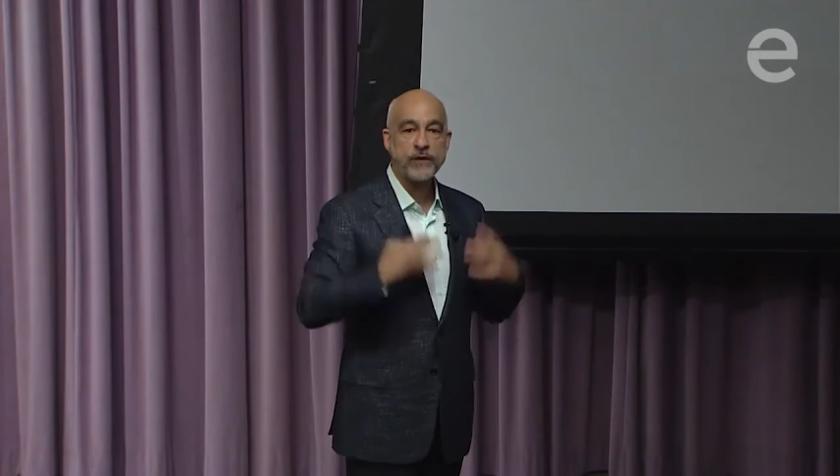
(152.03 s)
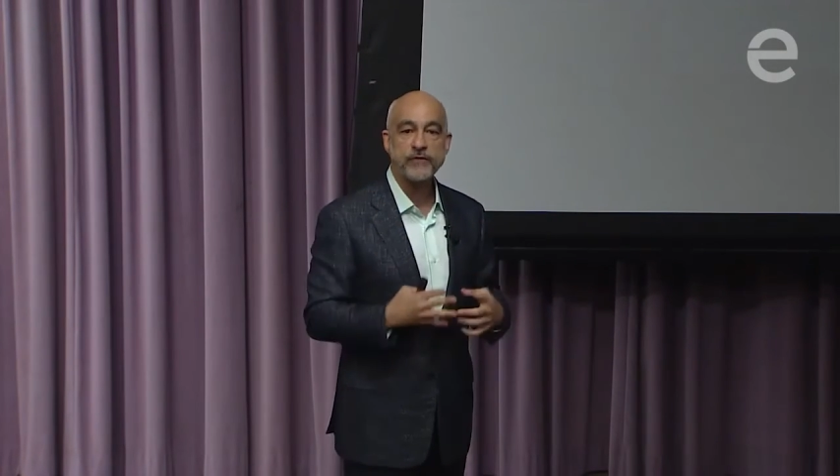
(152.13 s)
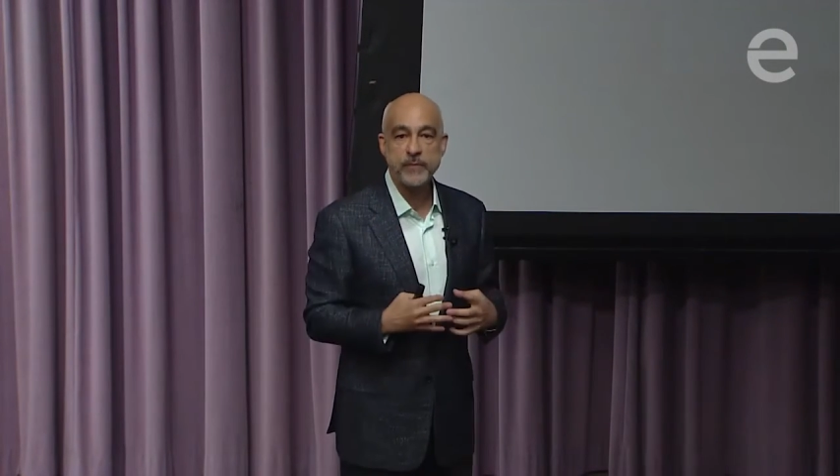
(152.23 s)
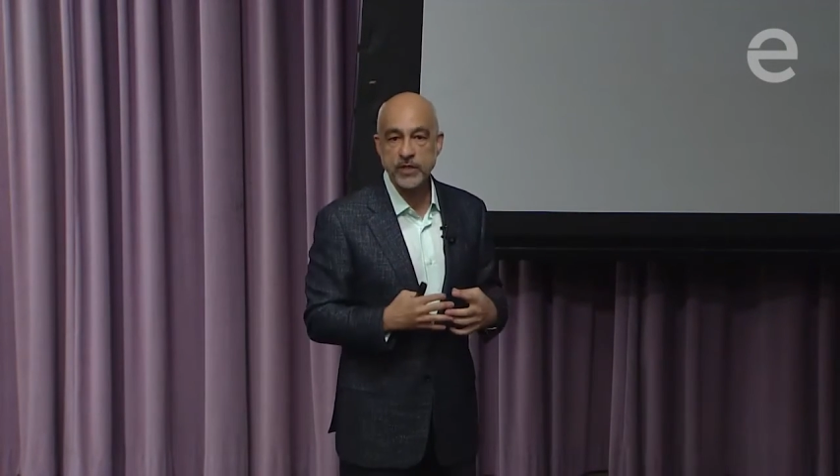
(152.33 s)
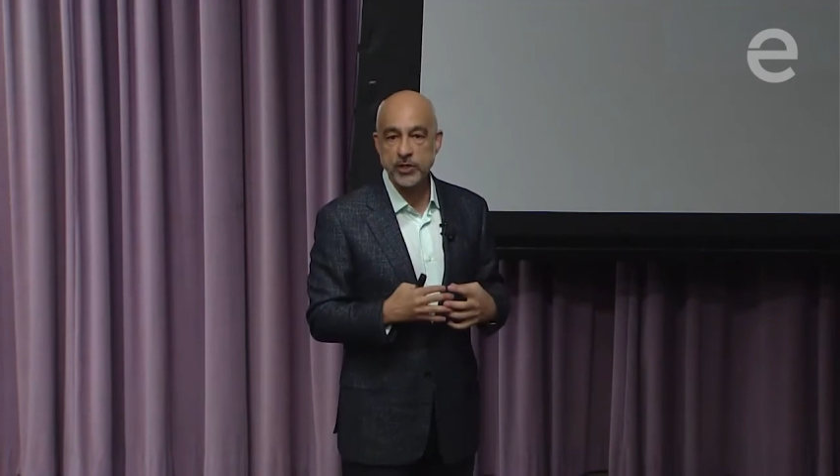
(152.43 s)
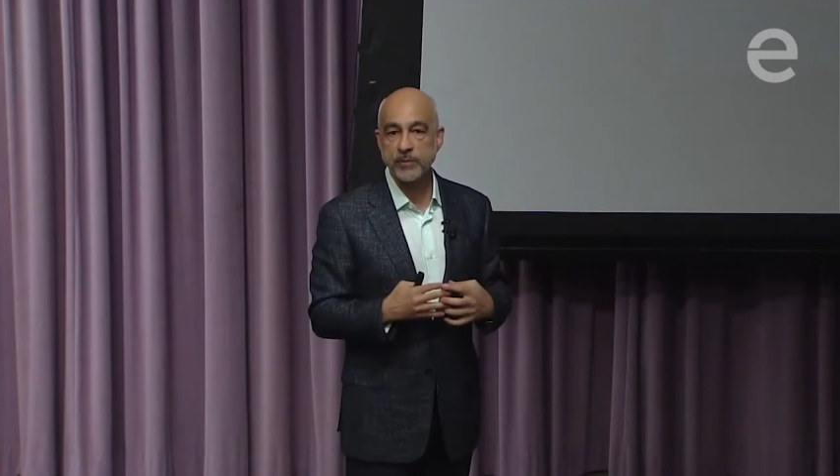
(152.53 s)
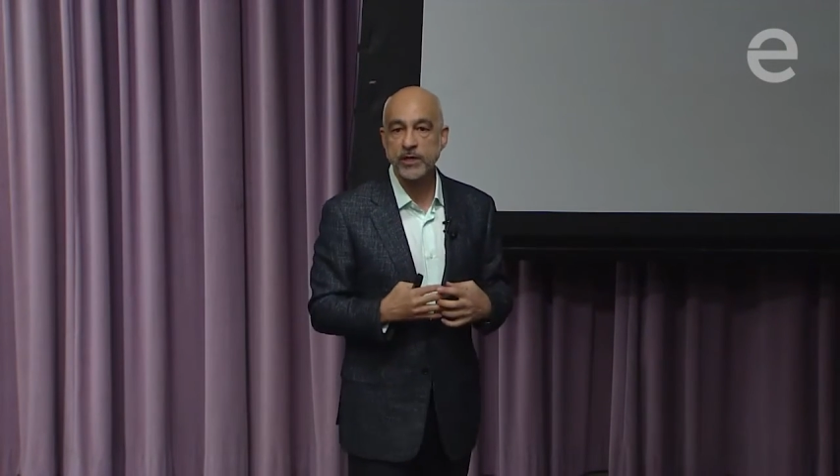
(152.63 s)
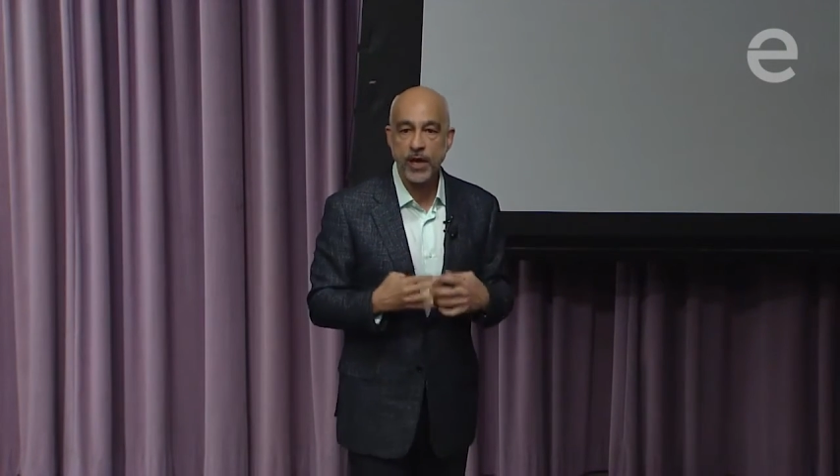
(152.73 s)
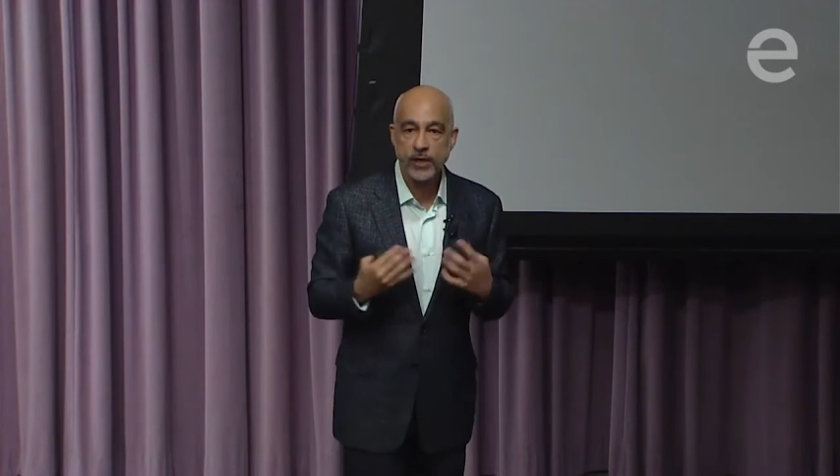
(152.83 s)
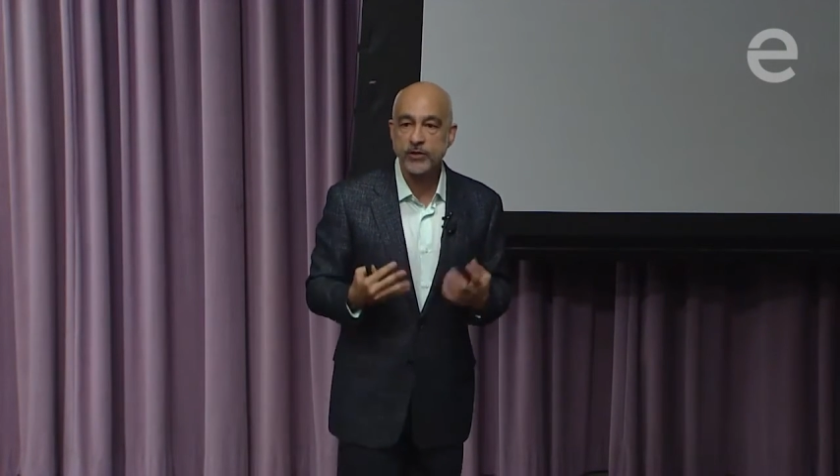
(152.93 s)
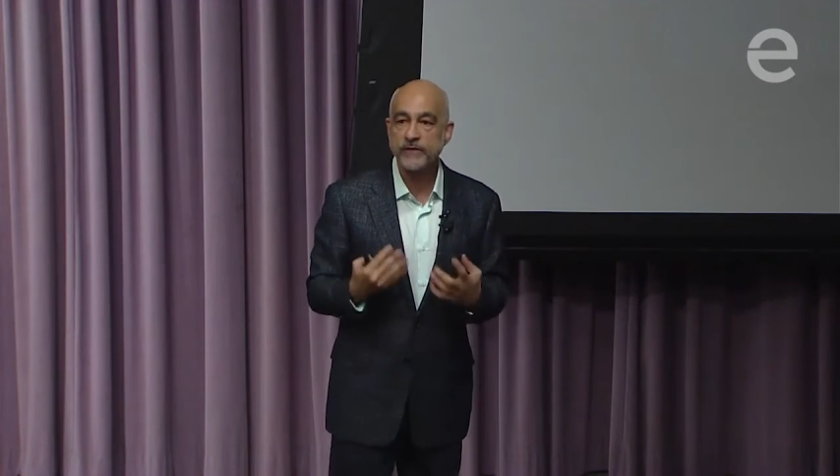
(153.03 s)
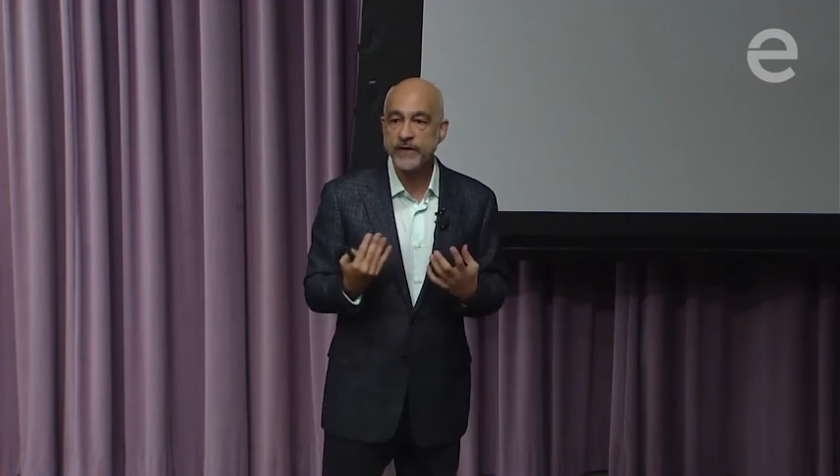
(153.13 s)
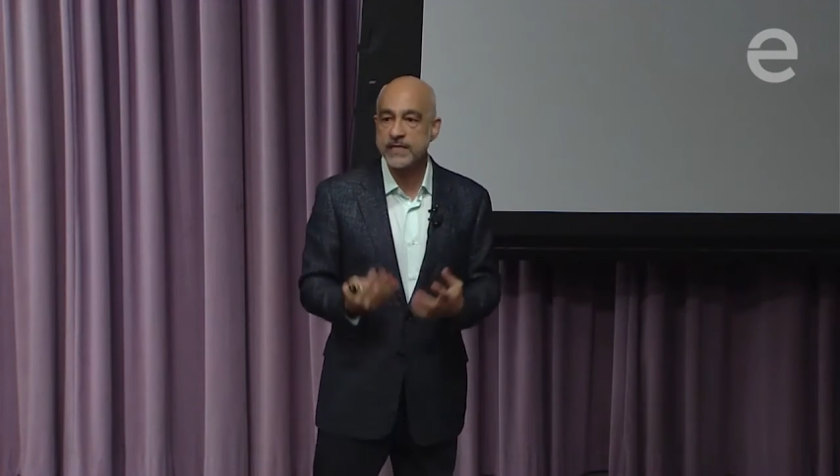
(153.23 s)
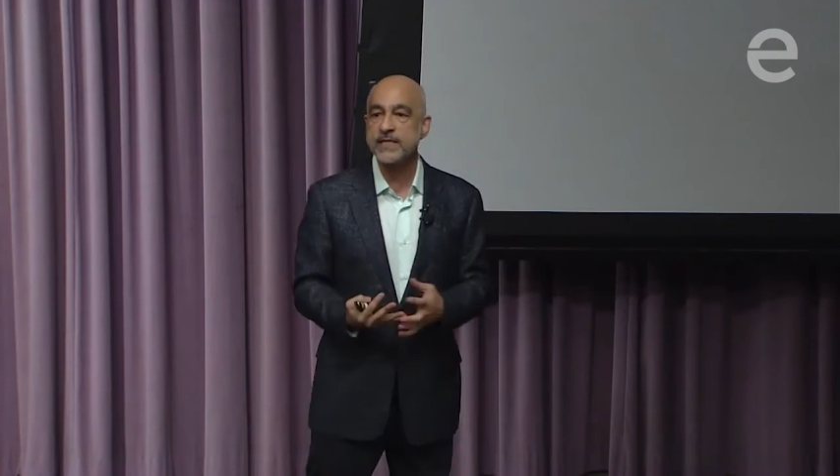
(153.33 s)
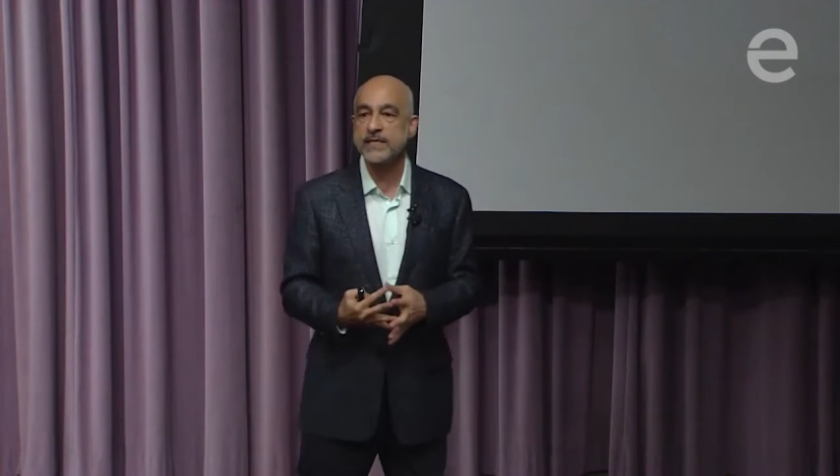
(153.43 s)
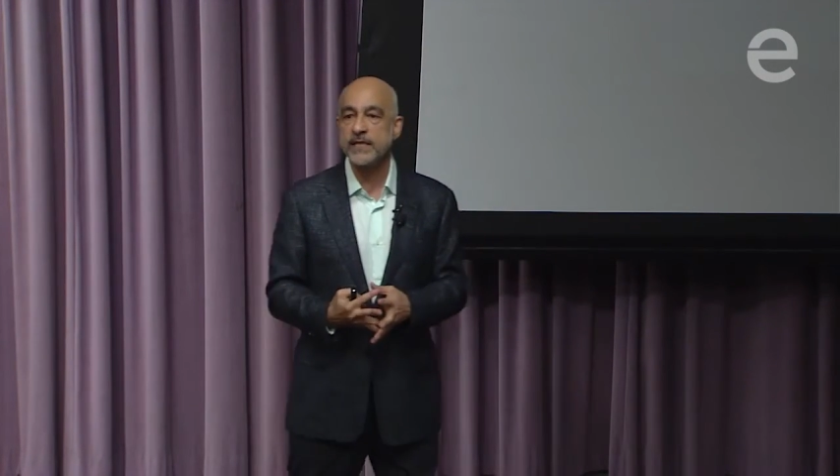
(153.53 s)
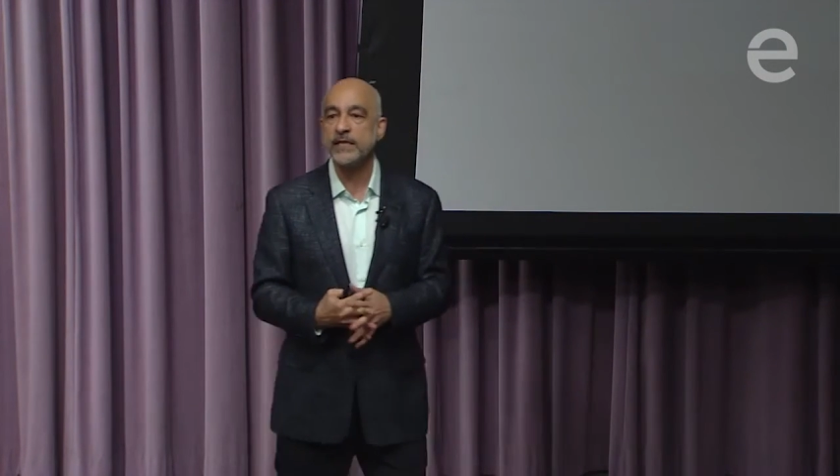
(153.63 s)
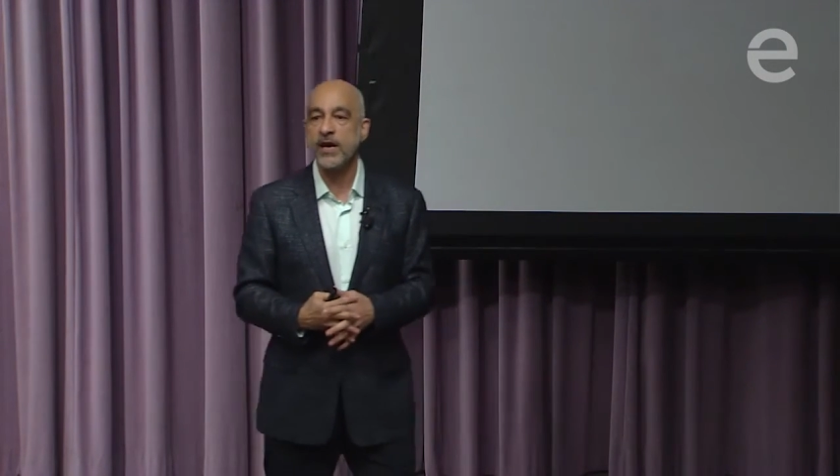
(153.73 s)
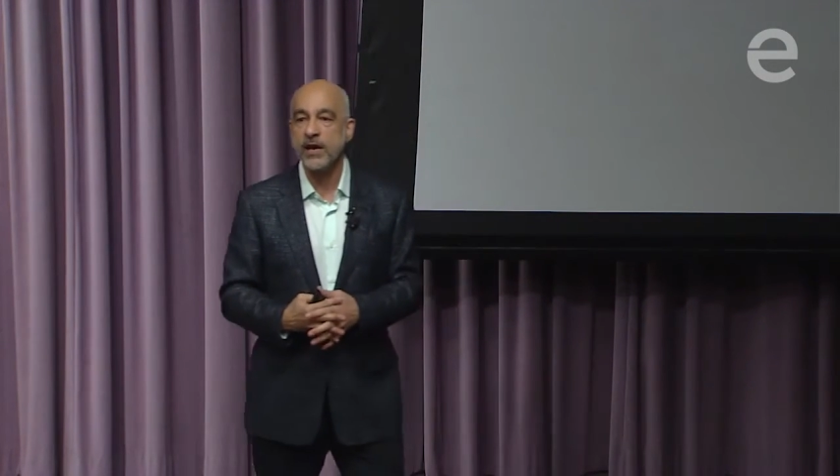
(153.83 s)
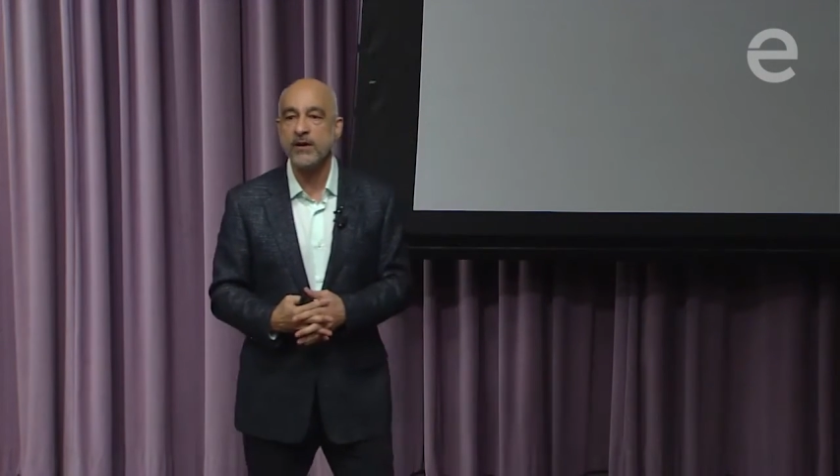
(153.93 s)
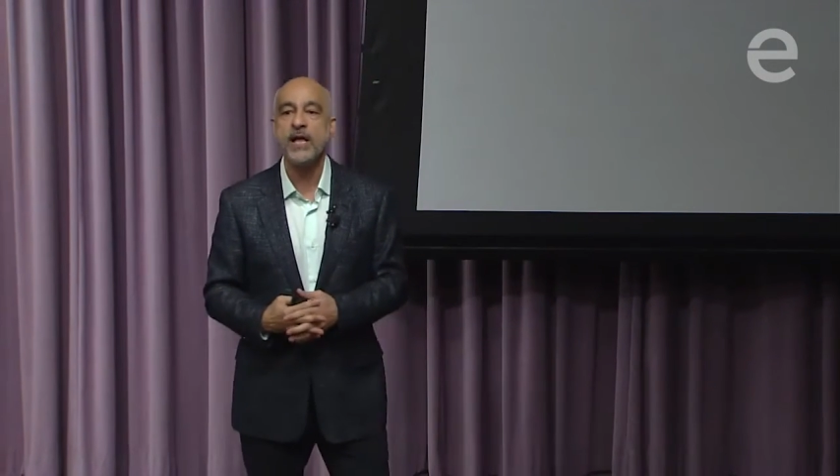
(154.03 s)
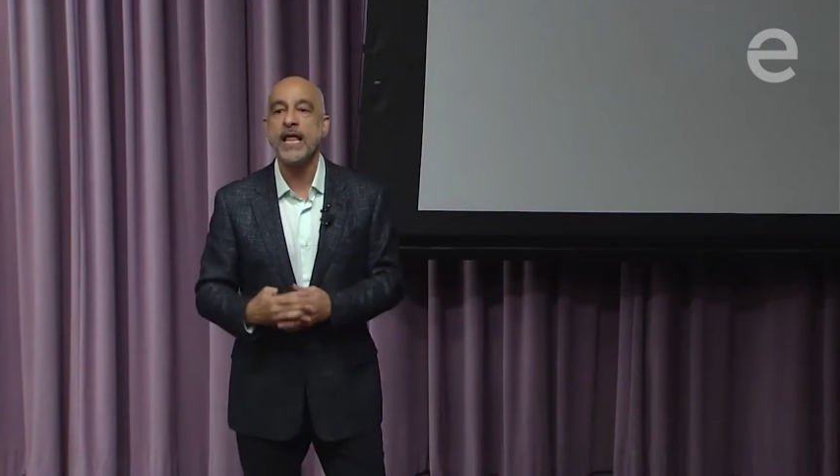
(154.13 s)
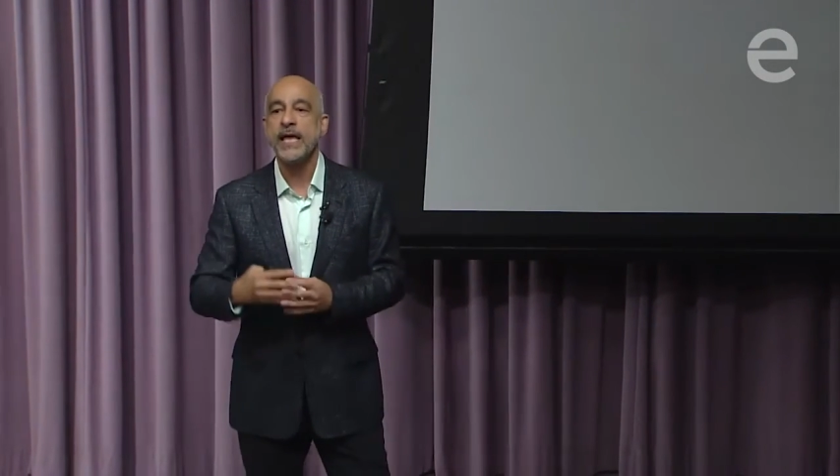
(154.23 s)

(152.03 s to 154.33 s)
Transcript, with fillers: information about how do you fix this thing now.